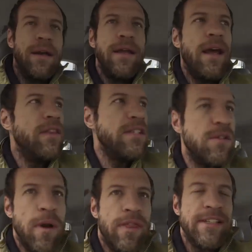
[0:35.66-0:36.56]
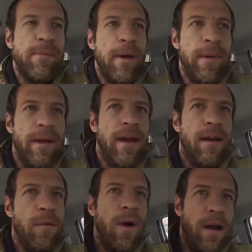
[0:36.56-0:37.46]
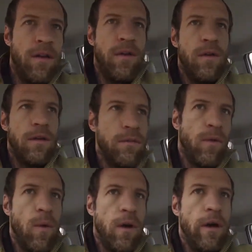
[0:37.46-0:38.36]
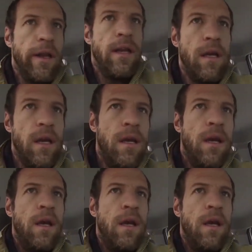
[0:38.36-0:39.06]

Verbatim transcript: Yeah, this is one of the things about being like a white dude, like a foreigner in India.